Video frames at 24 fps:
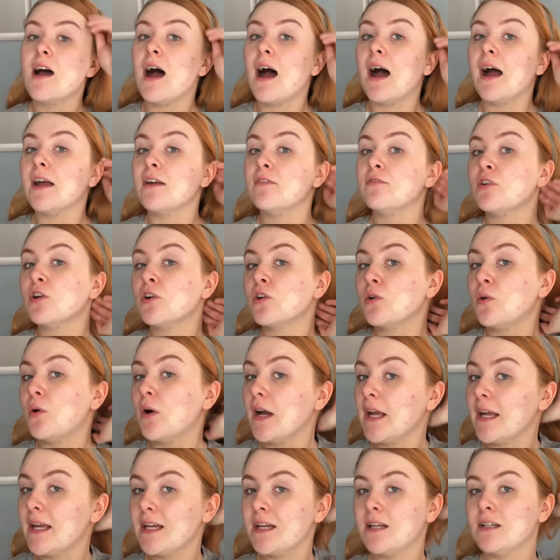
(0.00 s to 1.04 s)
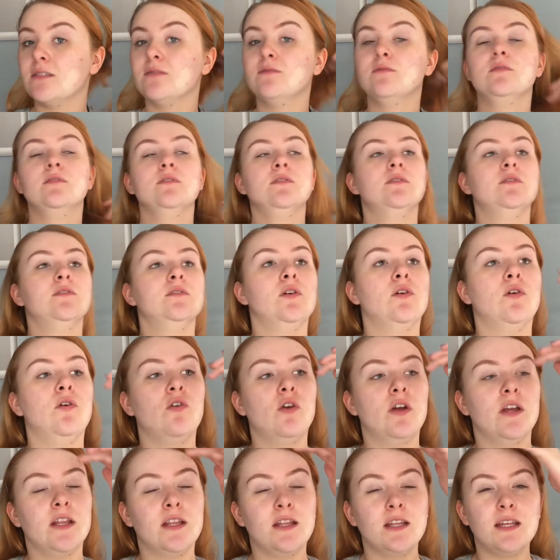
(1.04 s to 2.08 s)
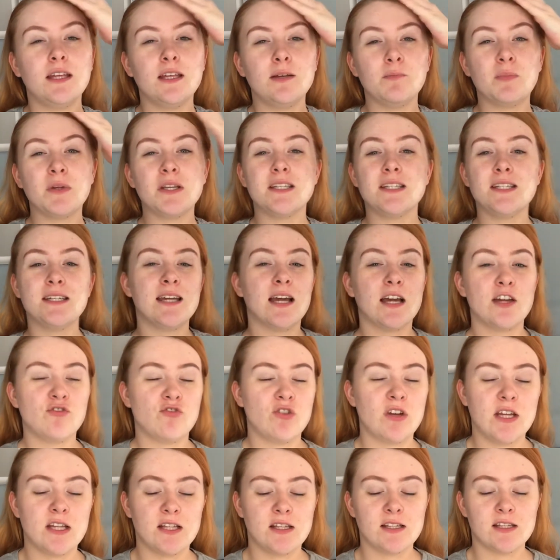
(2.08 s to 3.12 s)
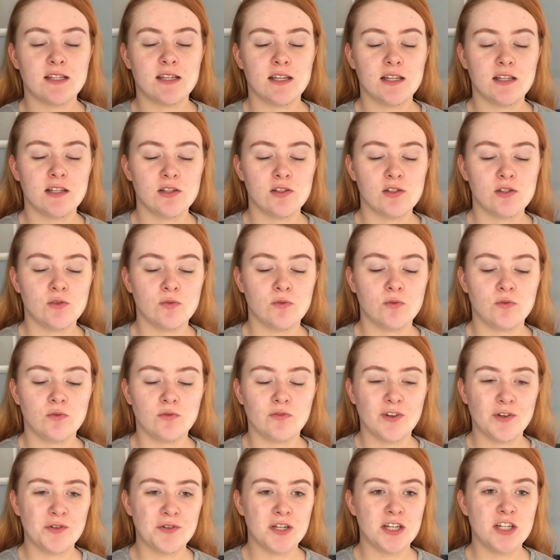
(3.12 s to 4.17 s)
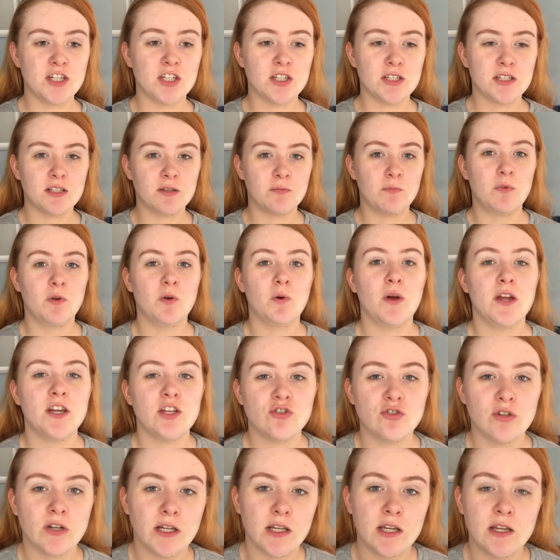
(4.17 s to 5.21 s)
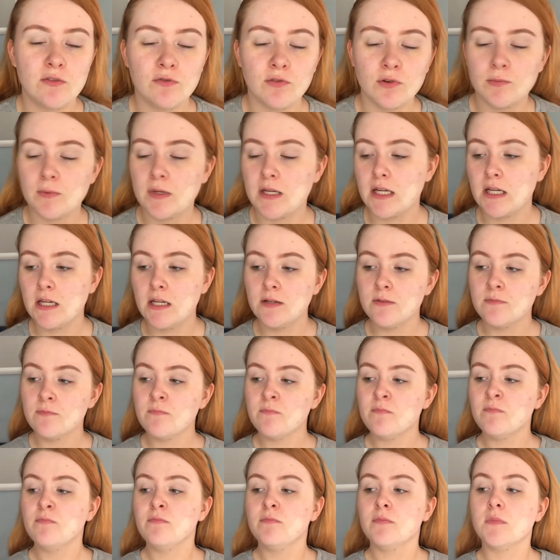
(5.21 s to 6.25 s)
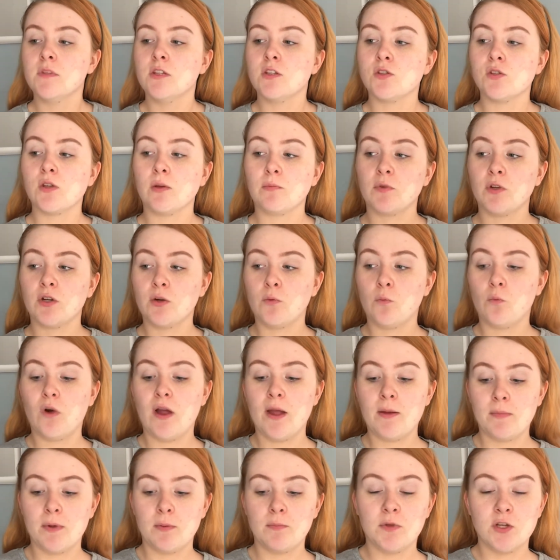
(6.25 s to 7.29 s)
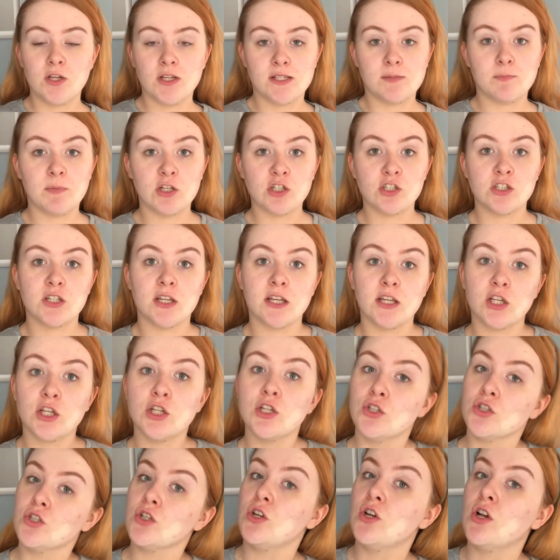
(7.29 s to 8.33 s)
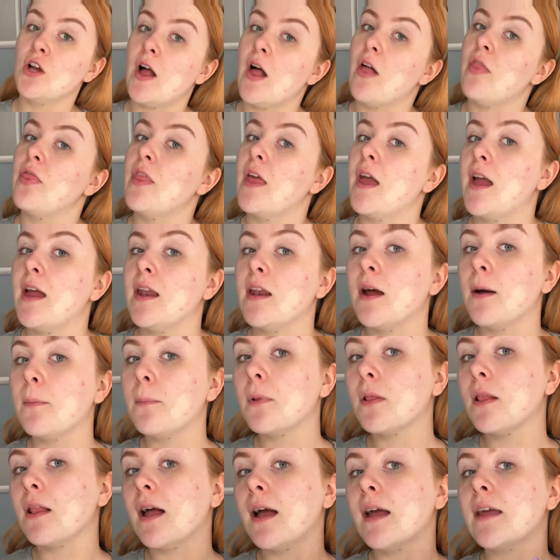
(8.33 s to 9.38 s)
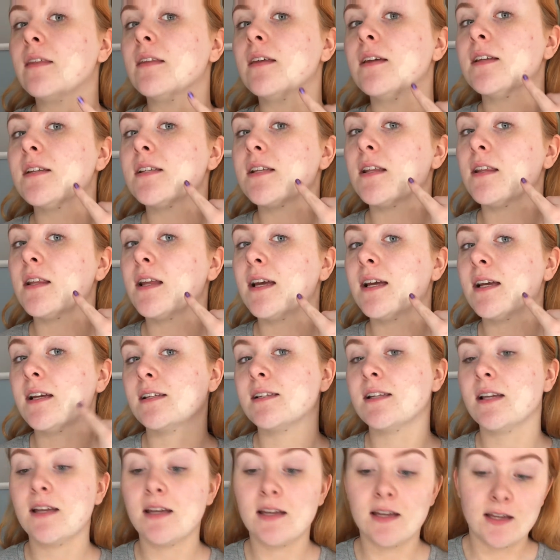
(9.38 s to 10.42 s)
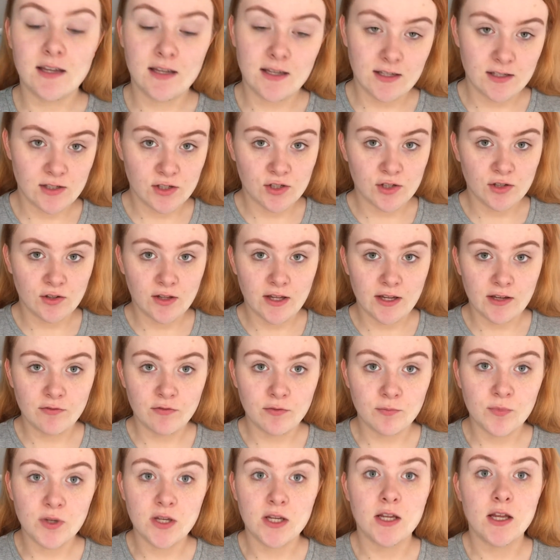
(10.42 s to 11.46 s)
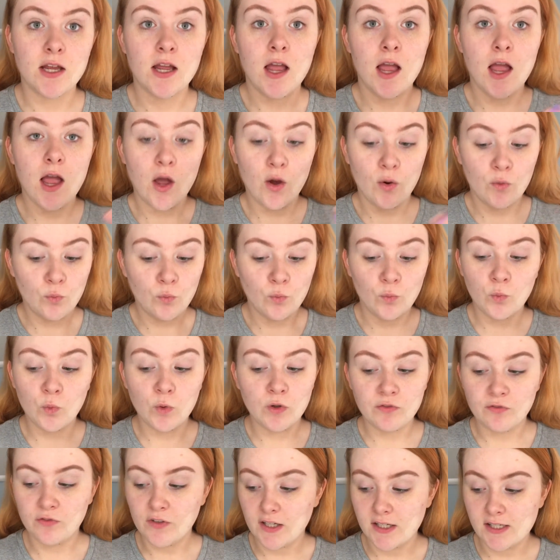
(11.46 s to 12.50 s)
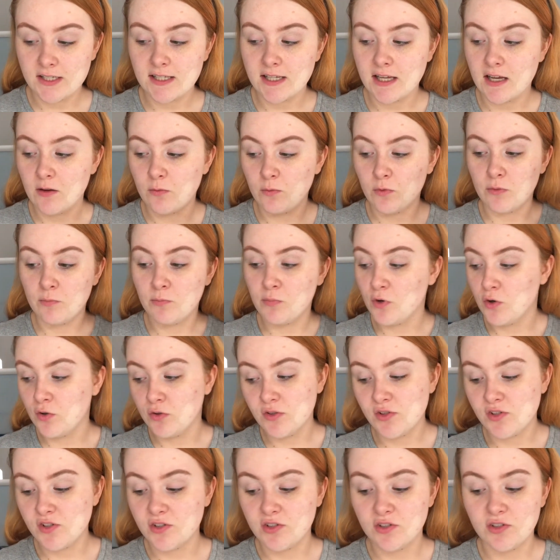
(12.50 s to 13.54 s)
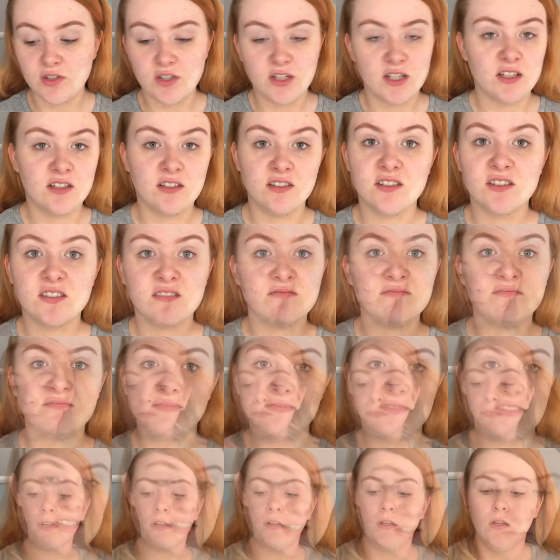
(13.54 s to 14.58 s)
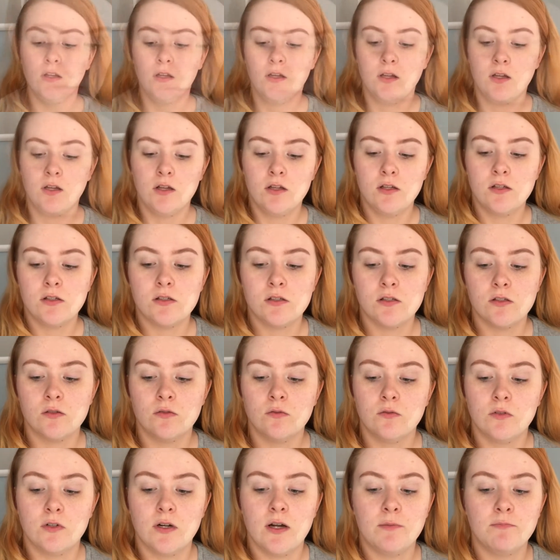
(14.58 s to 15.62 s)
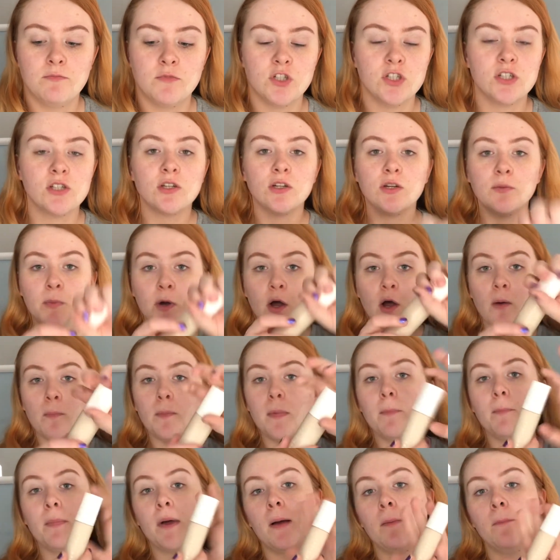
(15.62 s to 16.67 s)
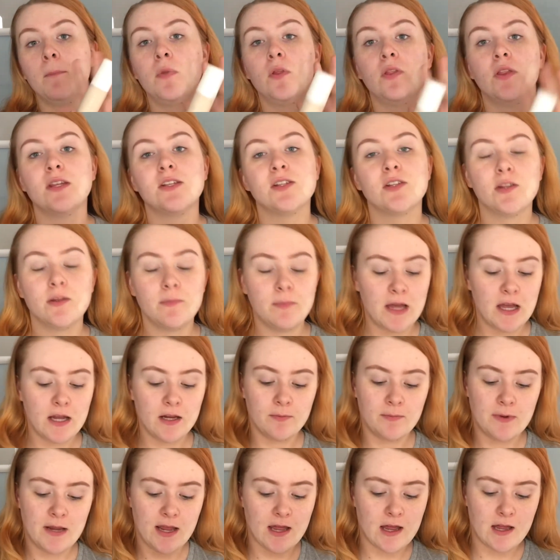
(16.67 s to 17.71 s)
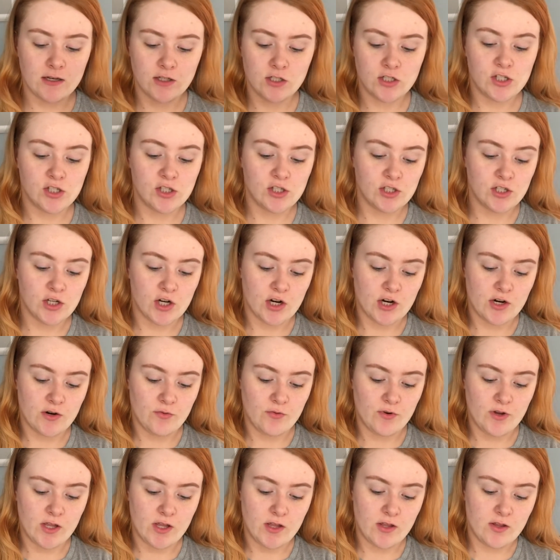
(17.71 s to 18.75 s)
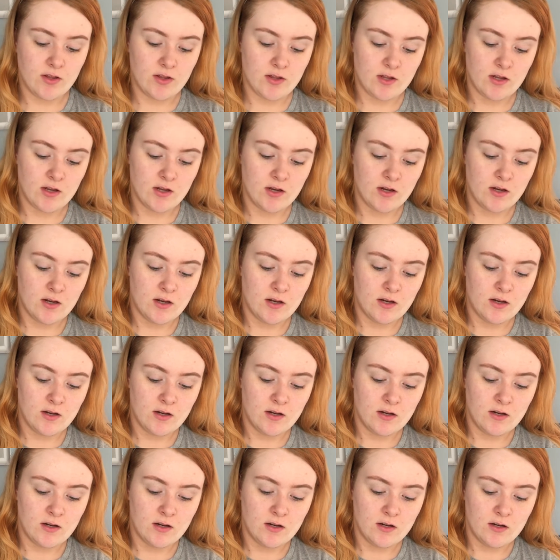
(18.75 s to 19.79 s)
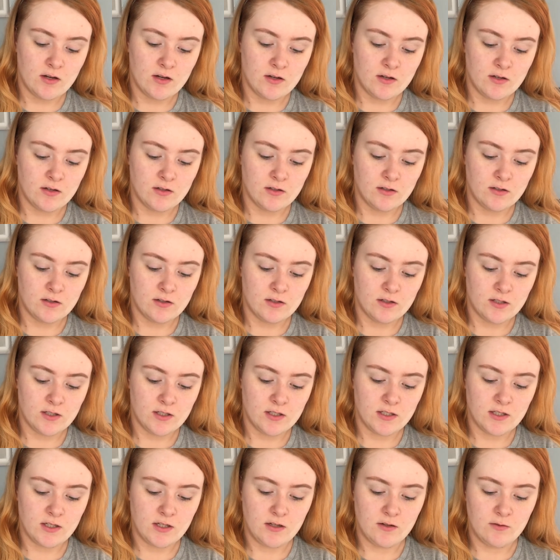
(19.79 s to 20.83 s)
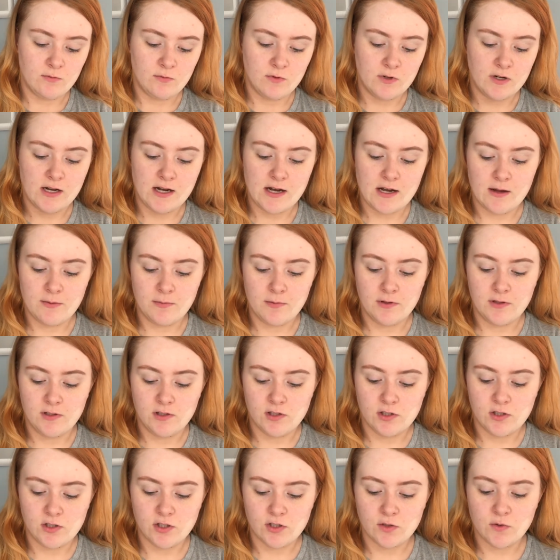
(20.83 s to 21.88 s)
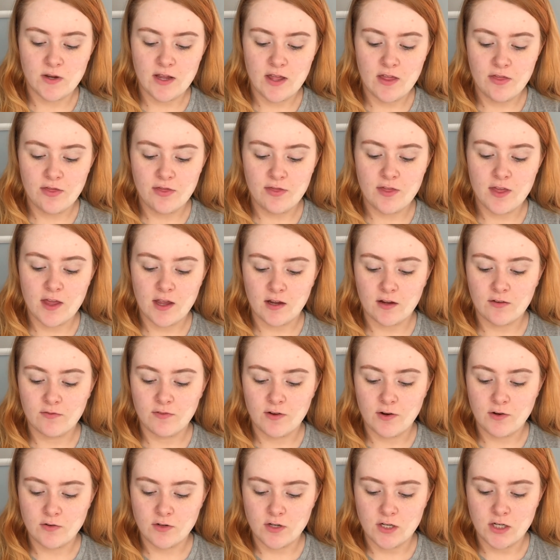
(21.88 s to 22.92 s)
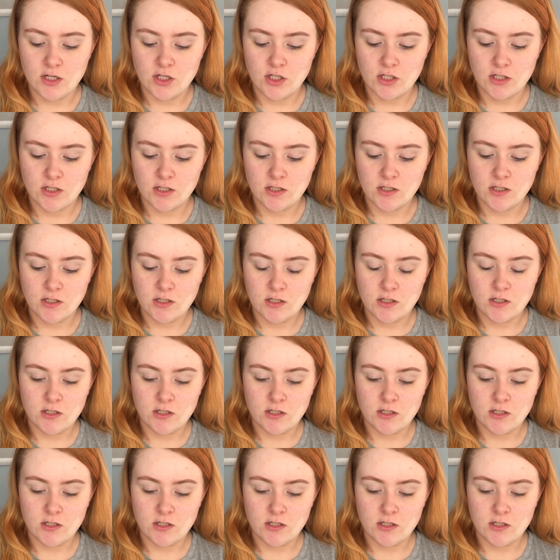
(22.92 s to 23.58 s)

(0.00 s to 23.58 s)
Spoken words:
I've got quite oily but dehydrated skin, so foundations can be quite tricky for me. So I'm gonna wet my beauty sponge like usual and then apply this, and like I say, it is too light for me. We'll fix that with bronzer and stuff. So I'm just gonna pop a pump of this in the back of my hand to start with to see what happens. It's quite a thick foundation.